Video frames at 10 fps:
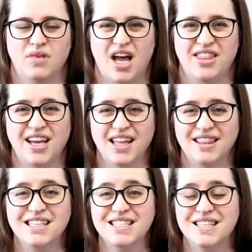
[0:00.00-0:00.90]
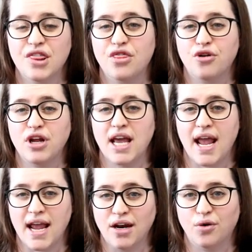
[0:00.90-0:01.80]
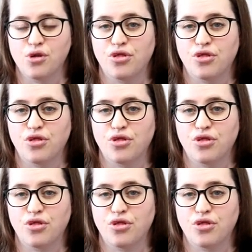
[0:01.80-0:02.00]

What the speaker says: I think this is a 38 or